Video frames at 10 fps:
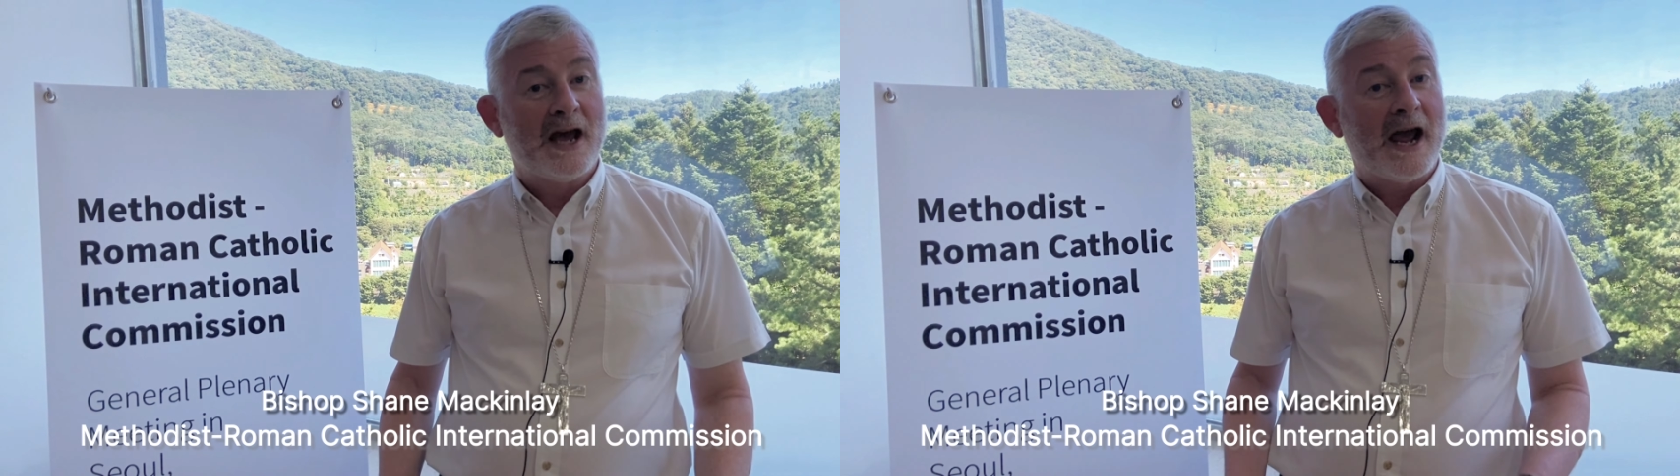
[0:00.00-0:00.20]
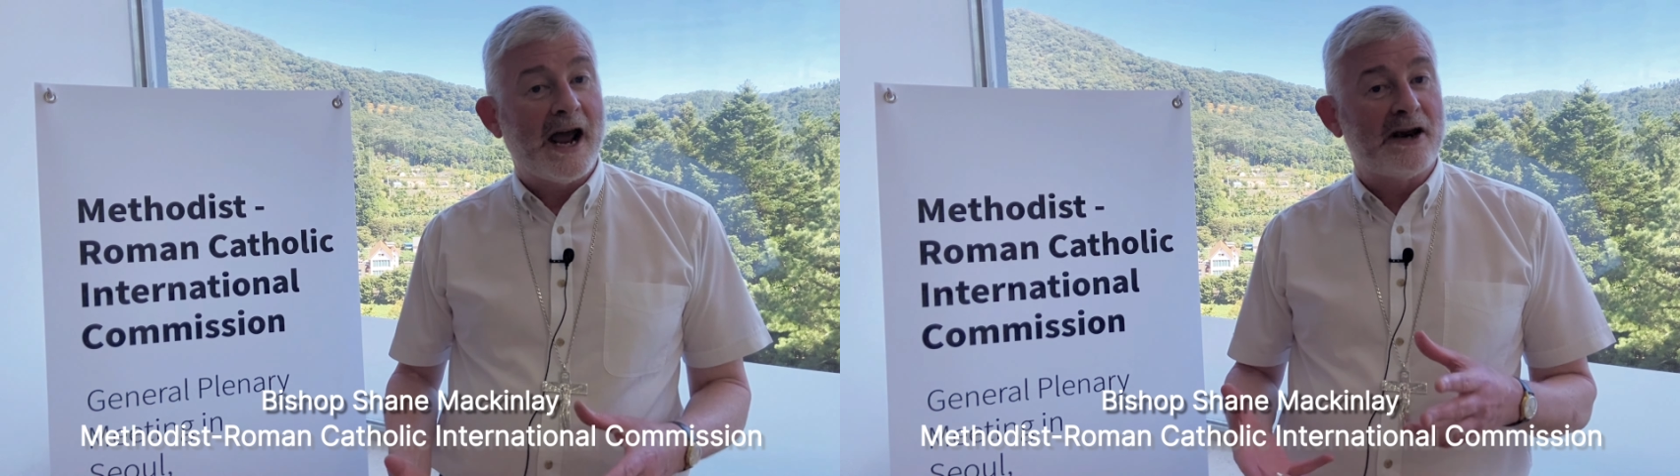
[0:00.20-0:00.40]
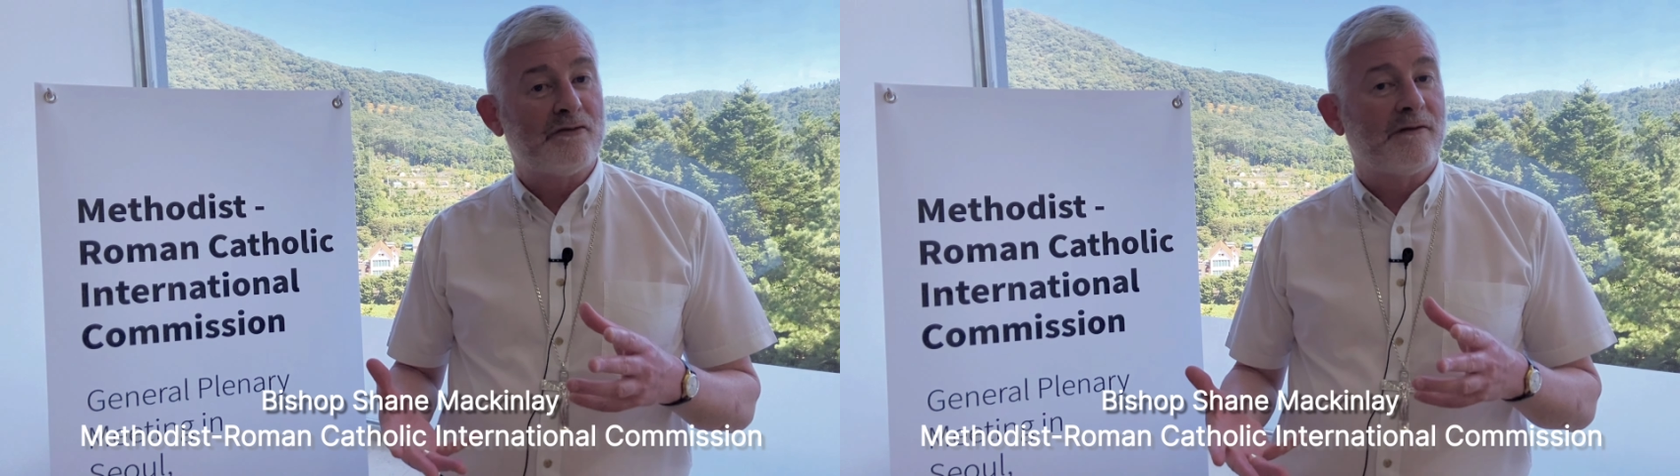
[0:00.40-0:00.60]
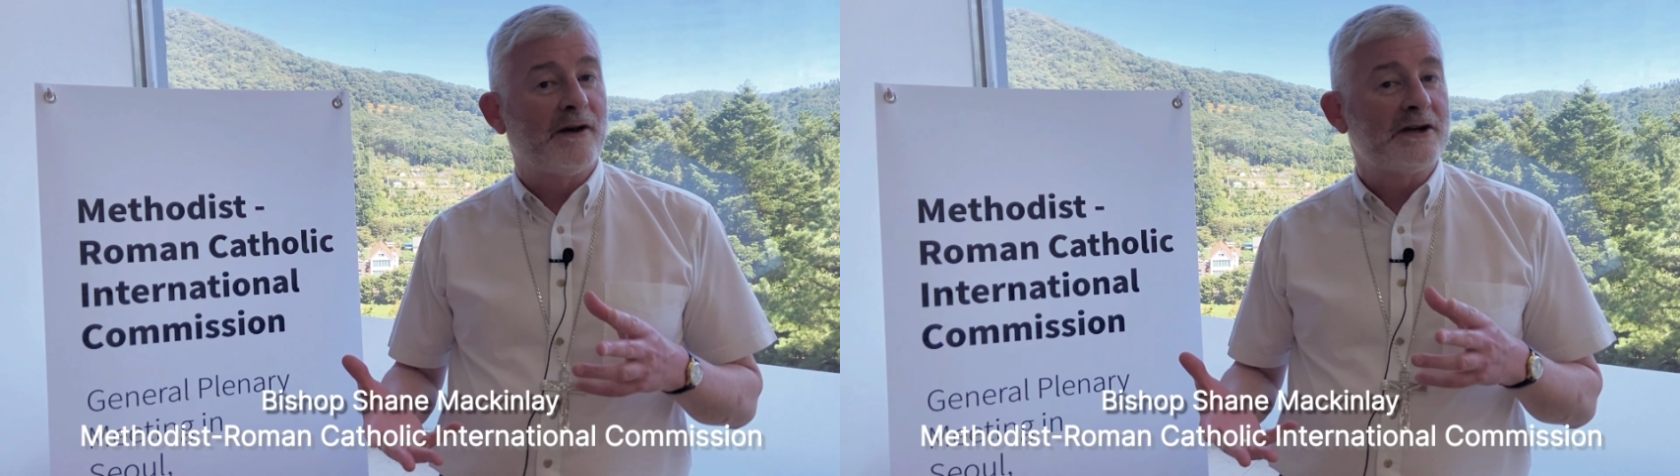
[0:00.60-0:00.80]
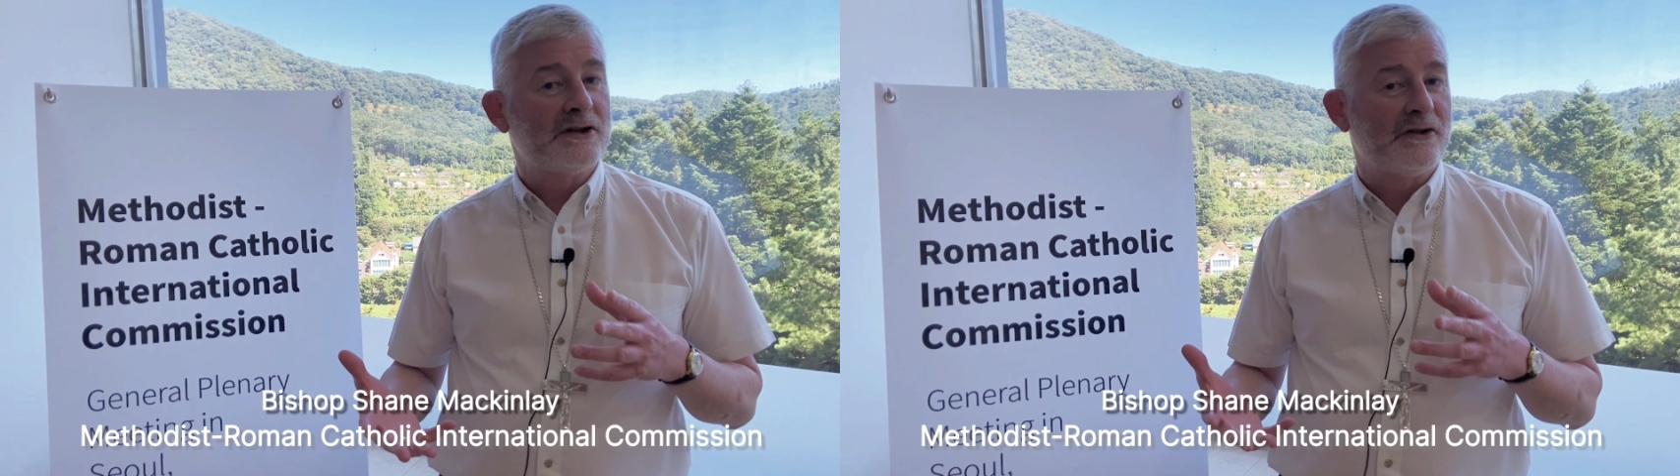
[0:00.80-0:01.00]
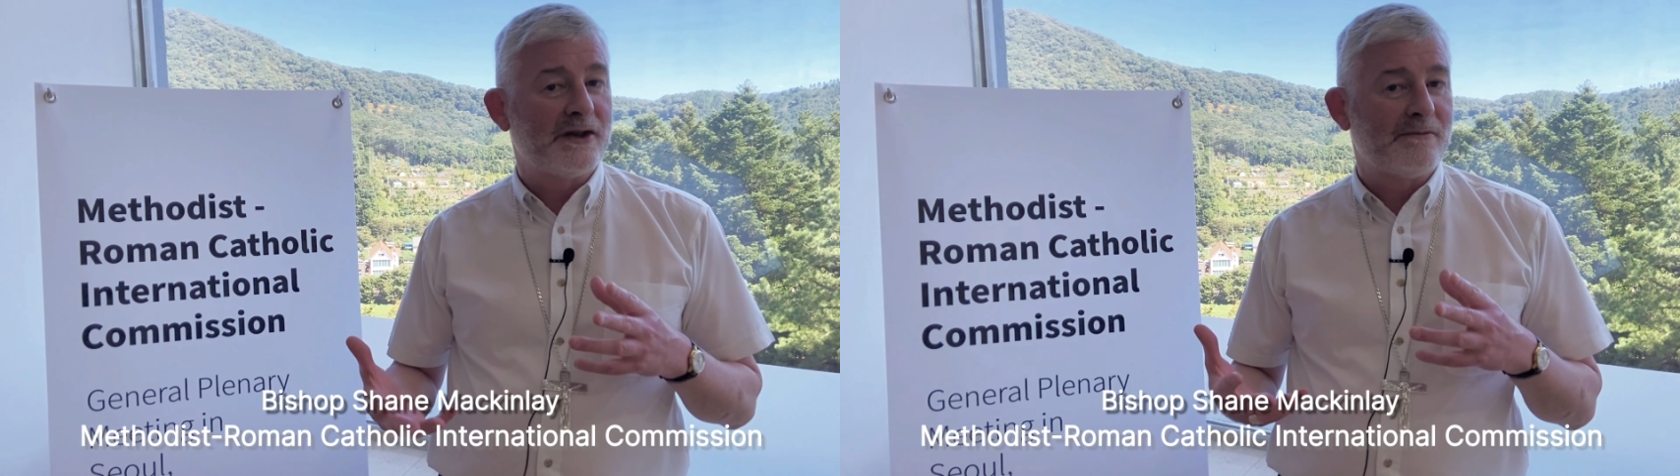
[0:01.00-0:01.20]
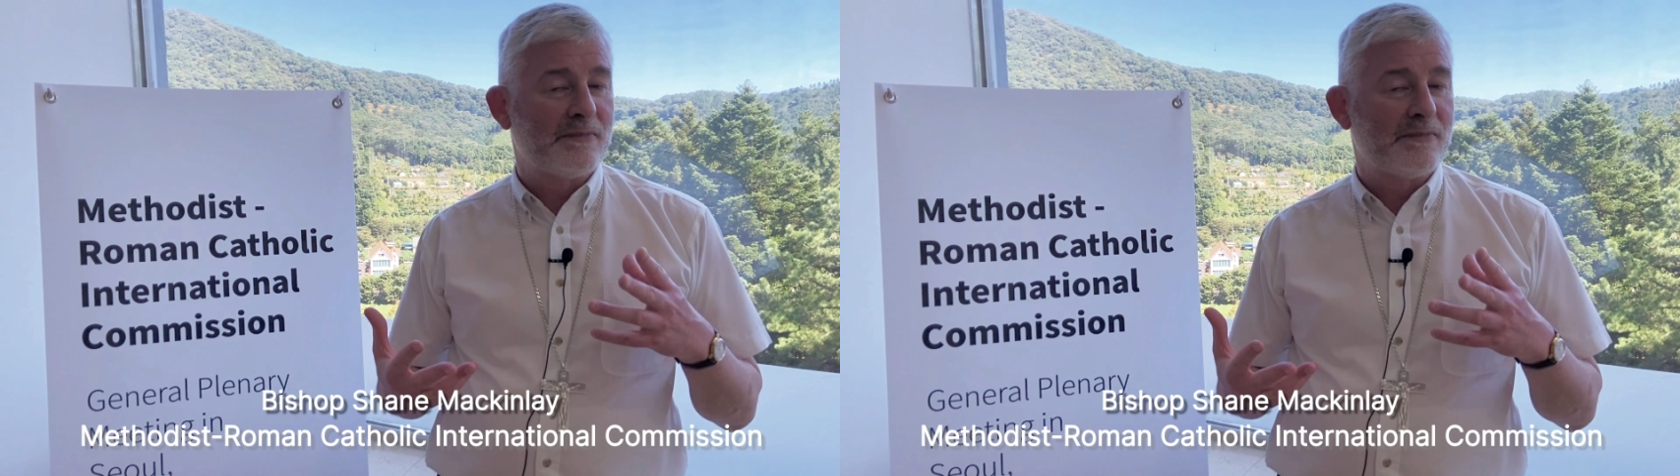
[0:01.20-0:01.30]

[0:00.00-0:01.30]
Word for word: and reflect on them,